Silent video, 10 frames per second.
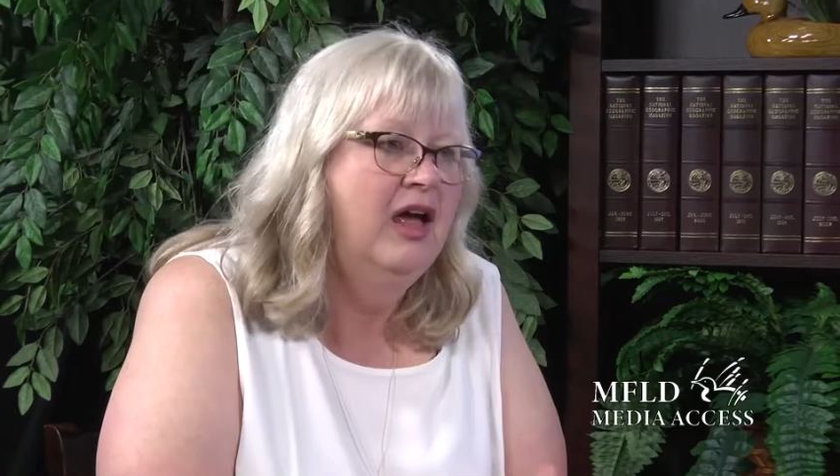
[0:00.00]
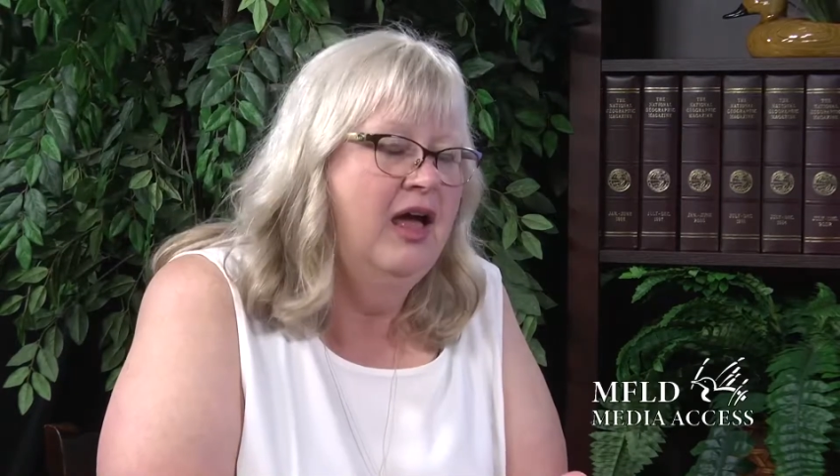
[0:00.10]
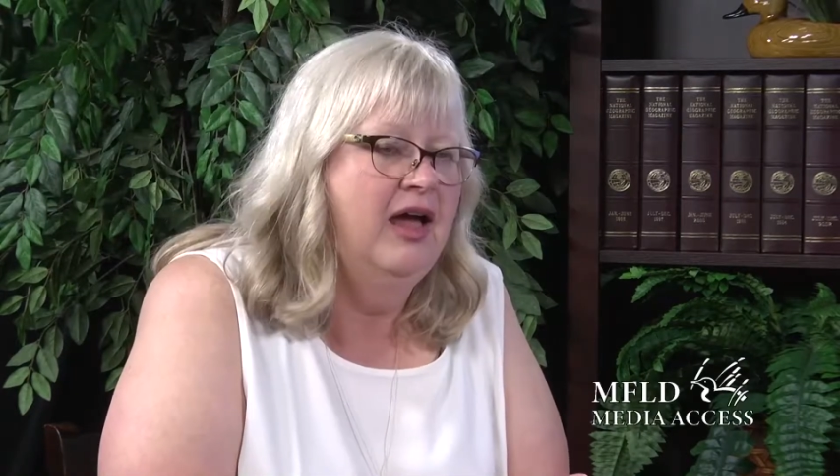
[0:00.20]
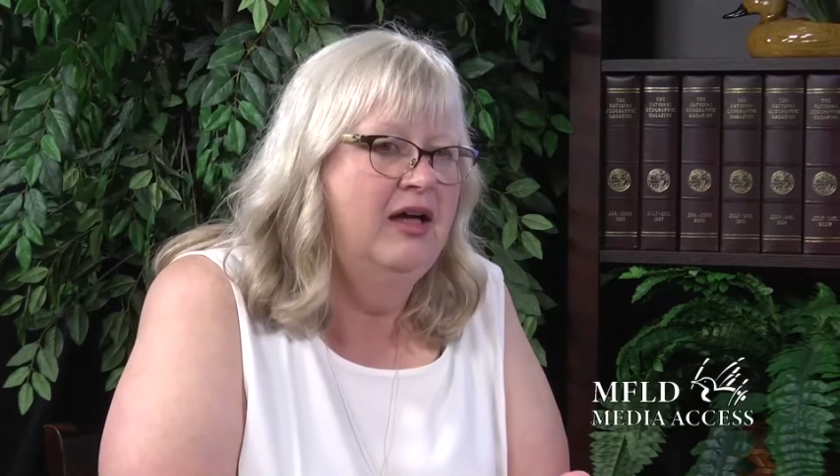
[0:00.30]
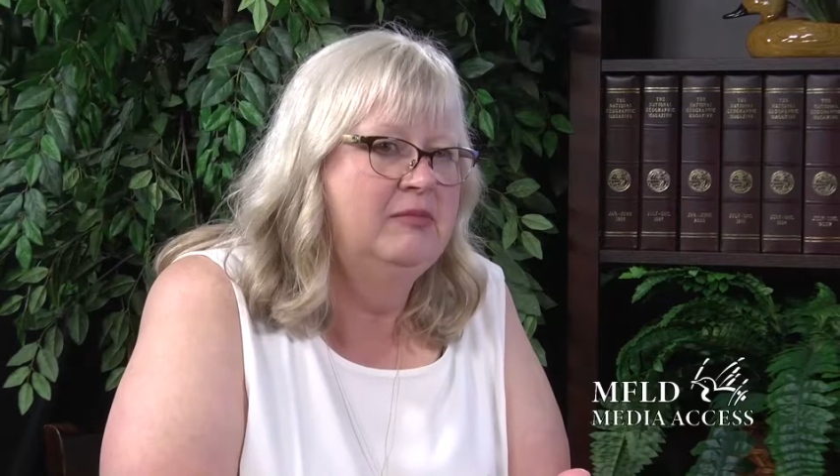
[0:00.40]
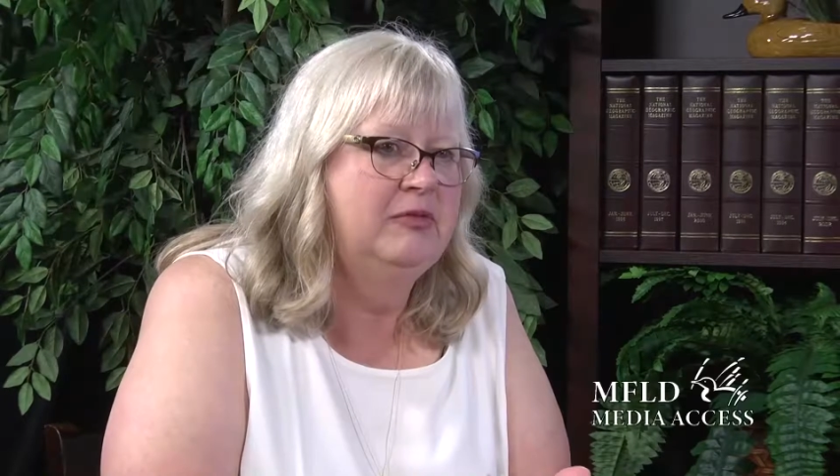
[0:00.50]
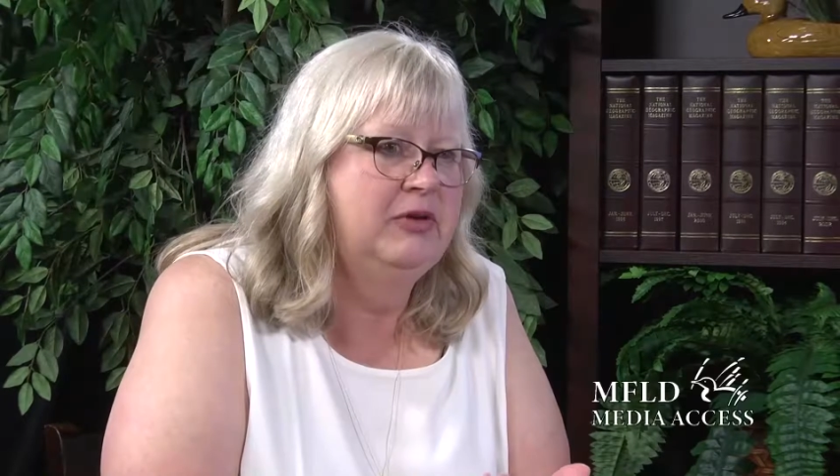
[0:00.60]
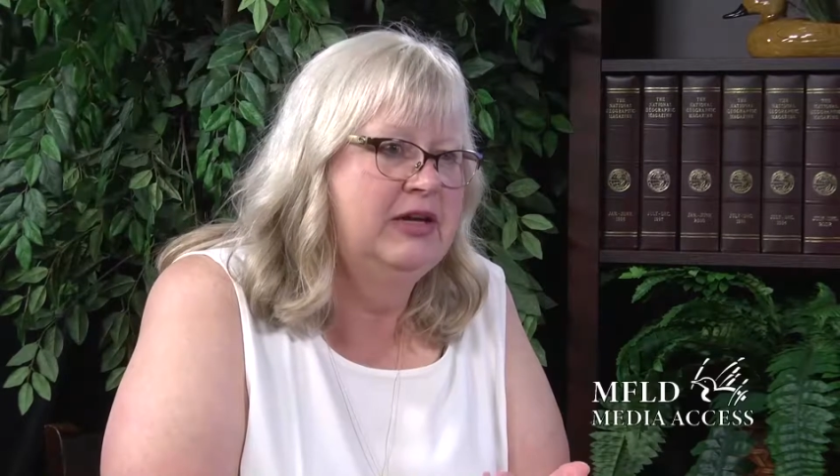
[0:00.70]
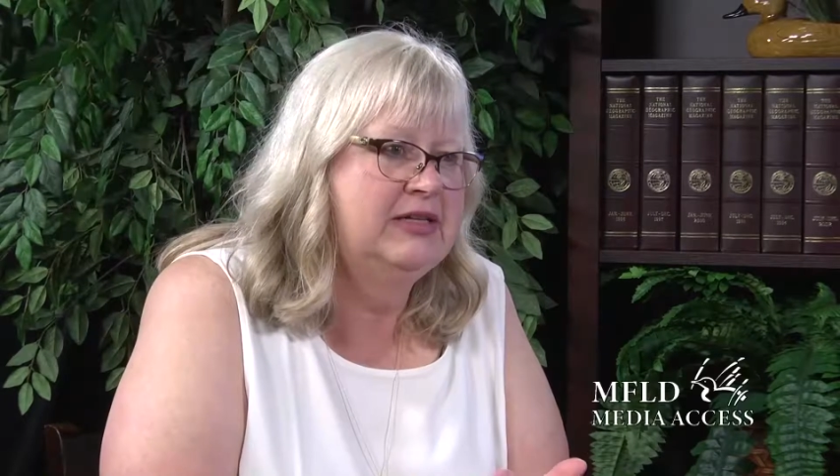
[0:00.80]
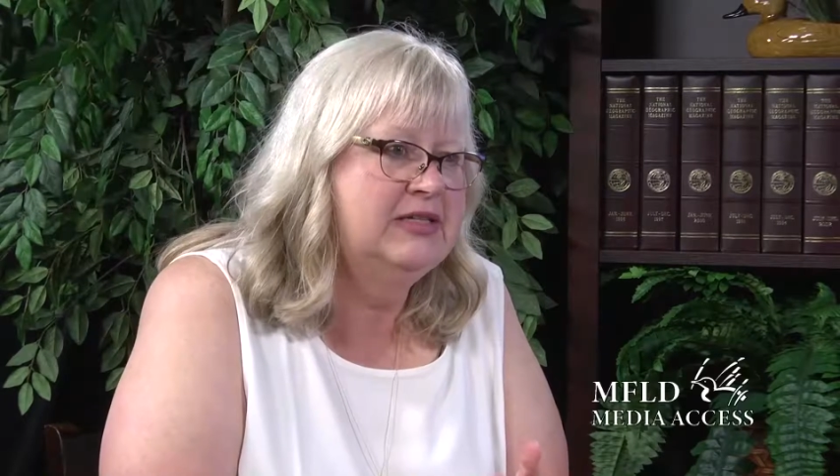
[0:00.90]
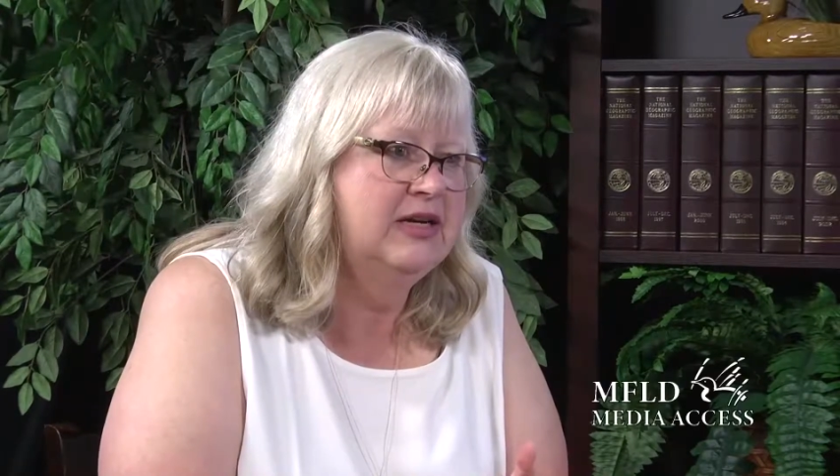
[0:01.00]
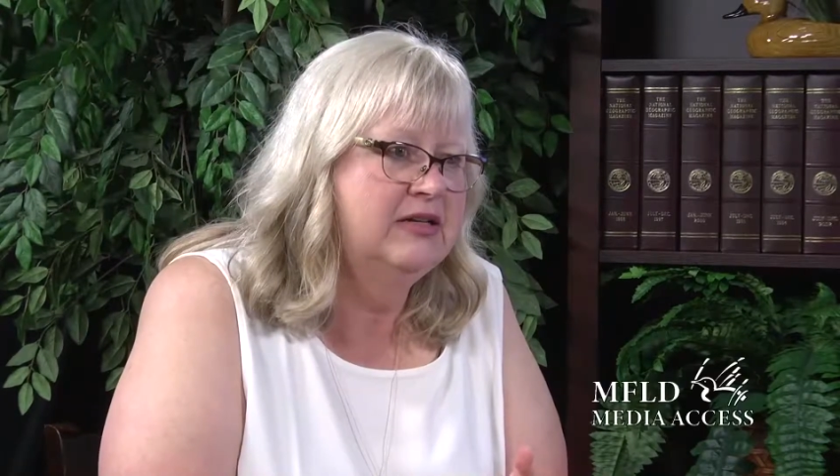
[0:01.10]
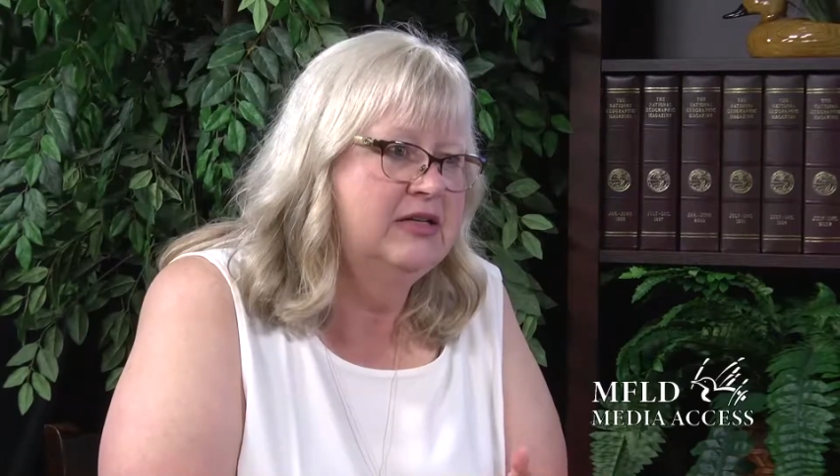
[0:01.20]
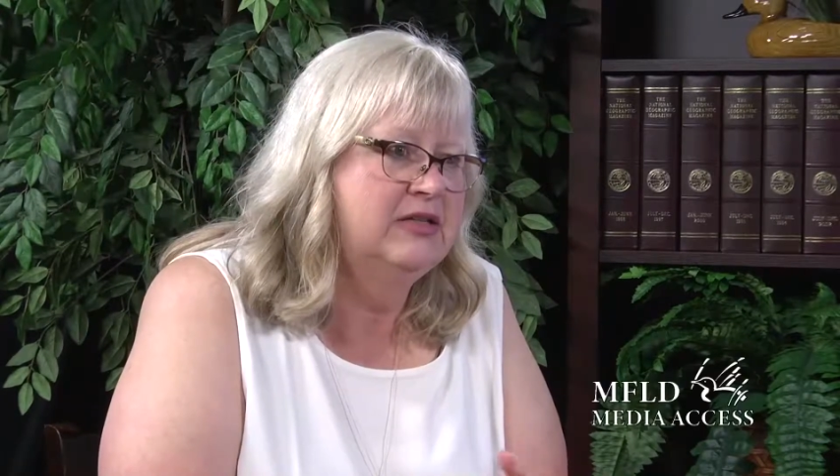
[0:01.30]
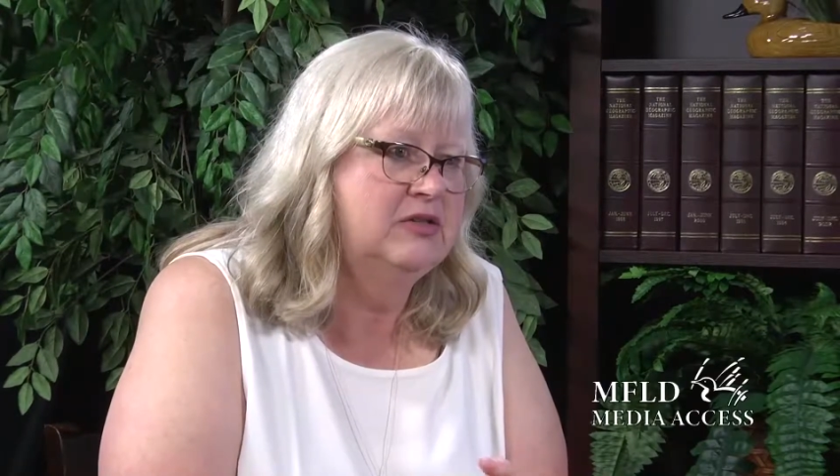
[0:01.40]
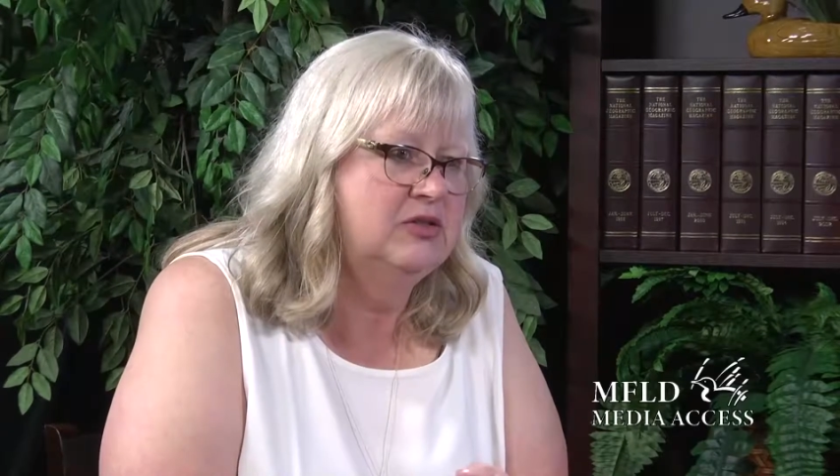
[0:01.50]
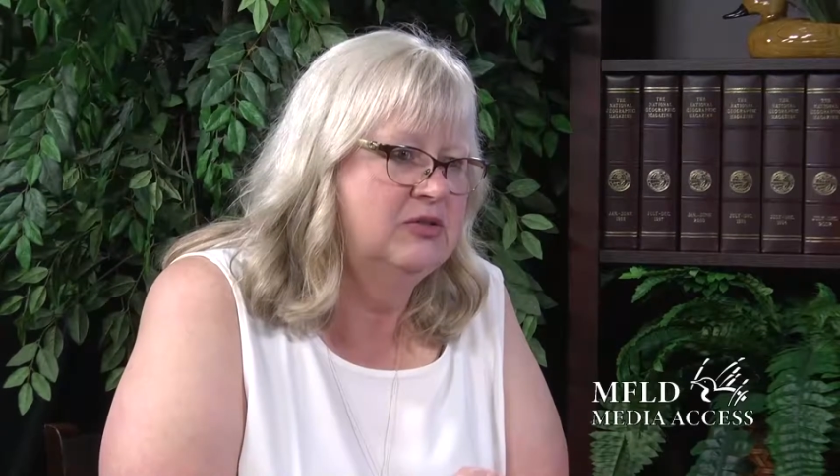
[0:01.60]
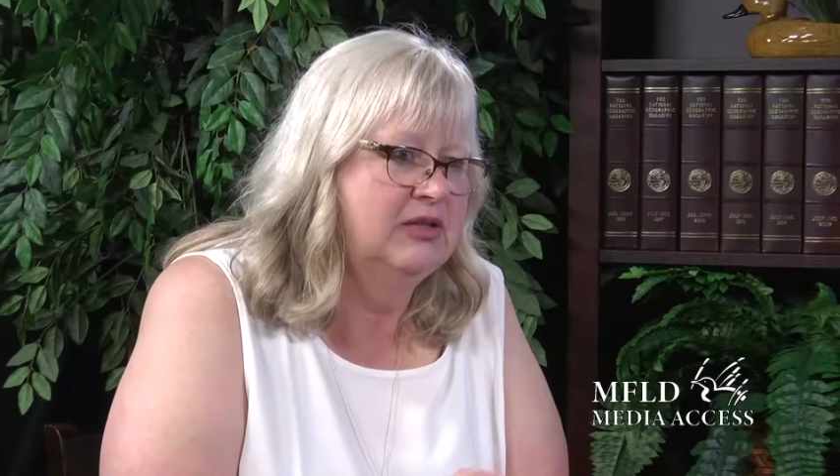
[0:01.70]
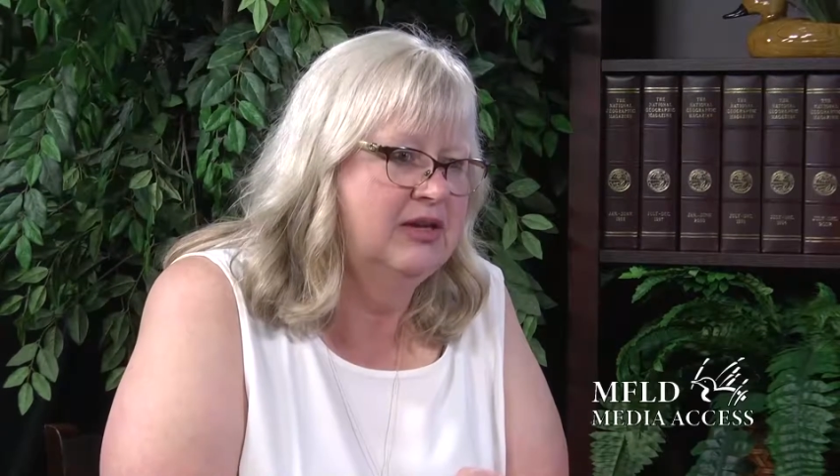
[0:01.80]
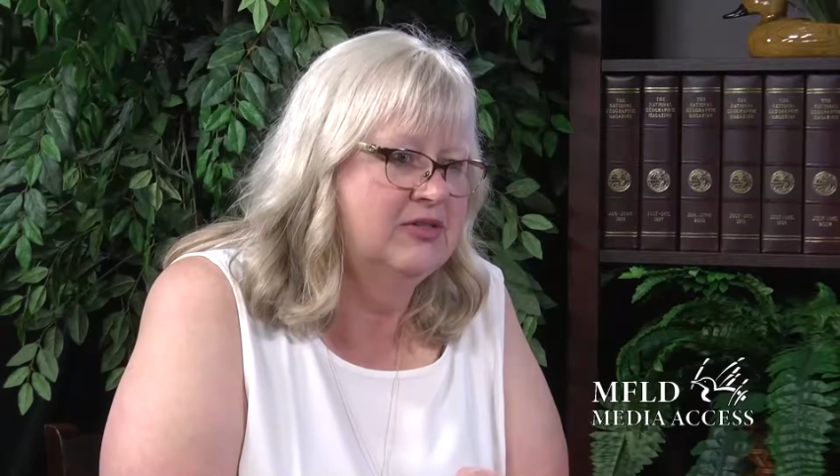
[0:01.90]
When I started in
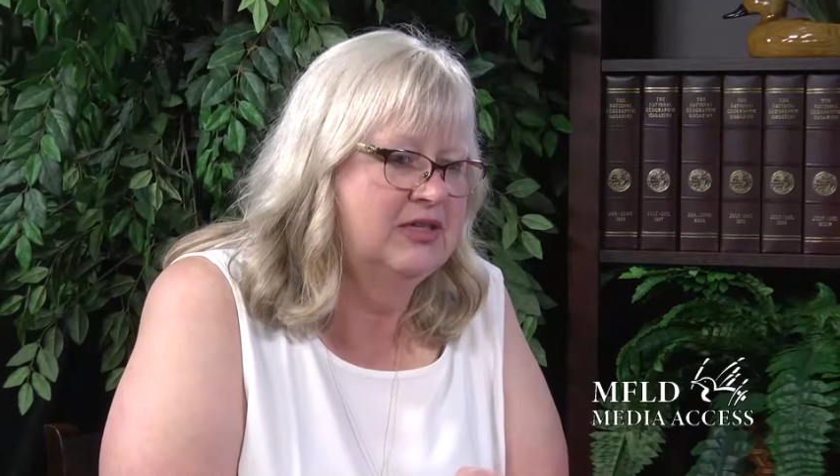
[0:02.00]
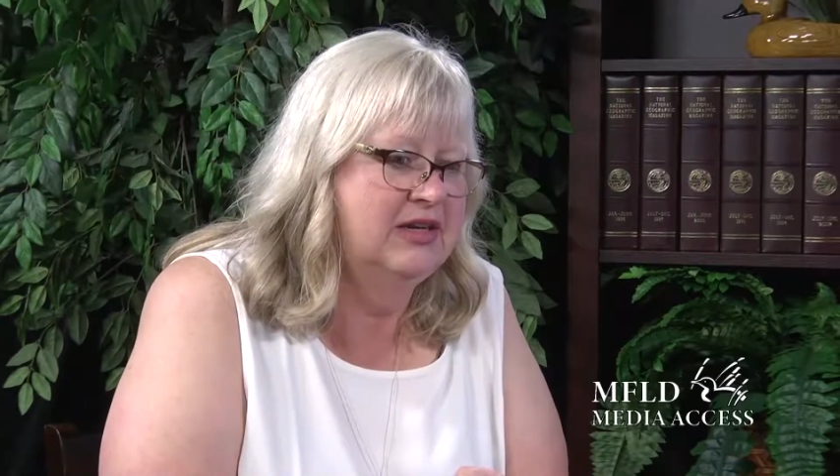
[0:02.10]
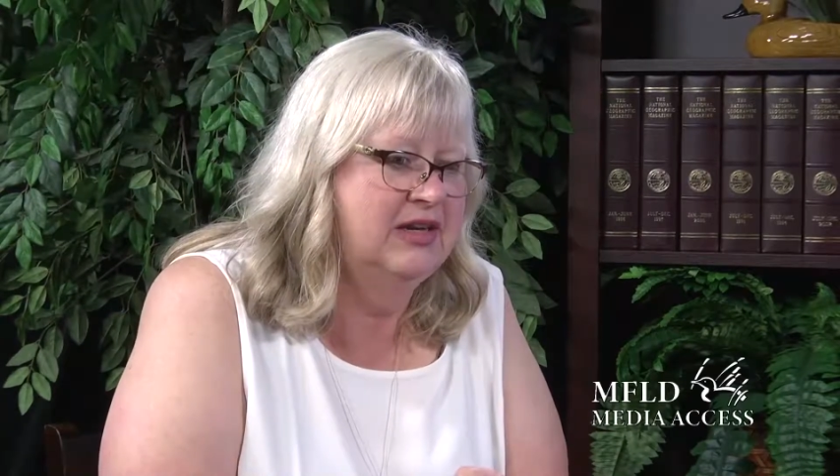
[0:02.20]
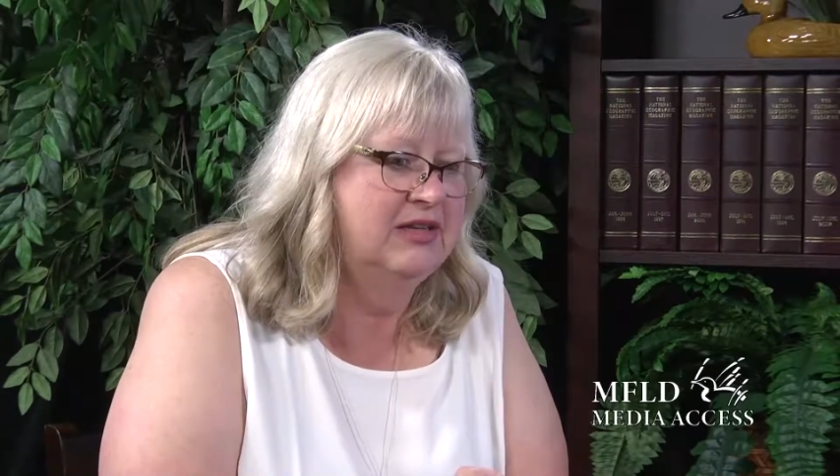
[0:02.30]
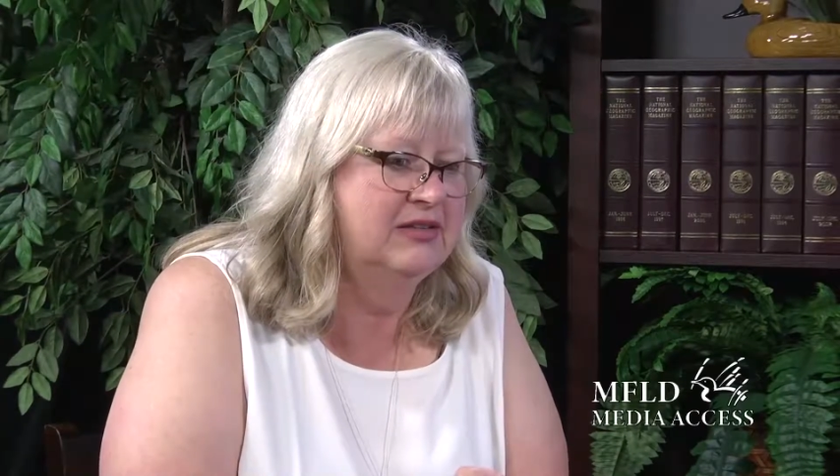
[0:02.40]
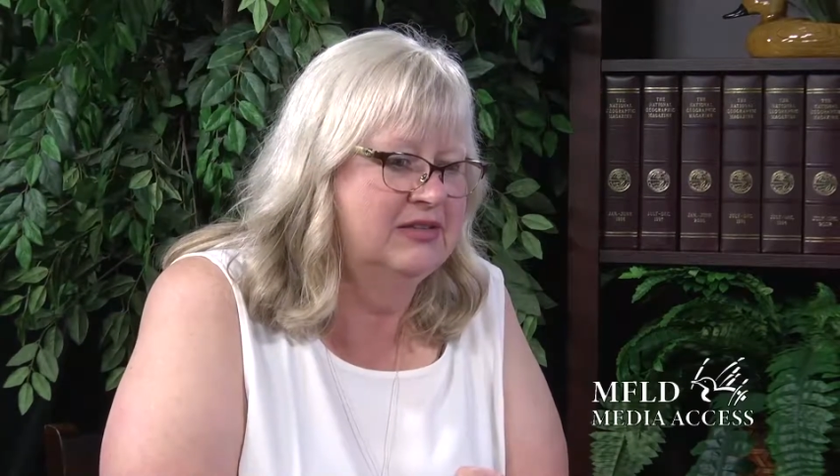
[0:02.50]
2008,